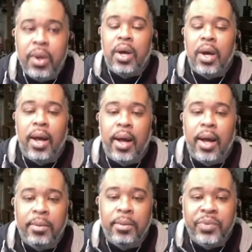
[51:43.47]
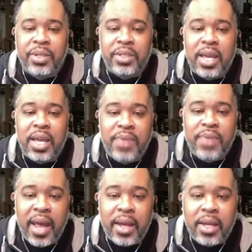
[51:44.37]
um, to say
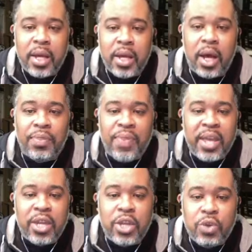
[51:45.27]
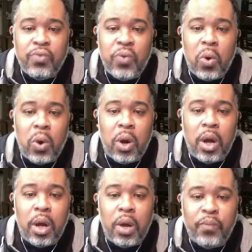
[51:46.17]
that uh, thanking you
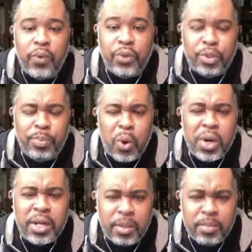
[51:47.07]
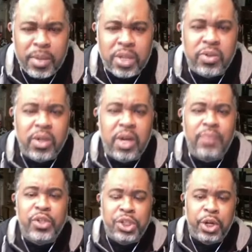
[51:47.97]
for for supporting the ministry of
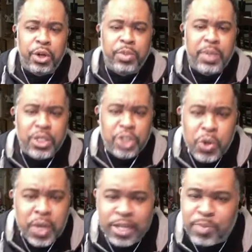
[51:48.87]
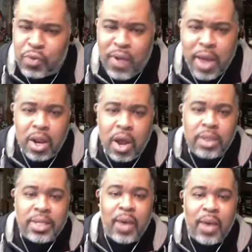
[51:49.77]
the church because Union has been around a
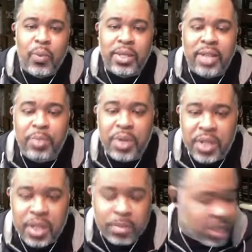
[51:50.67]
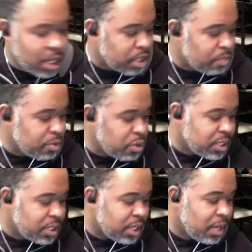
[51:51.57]
long time. We are staple in the Hempstead community.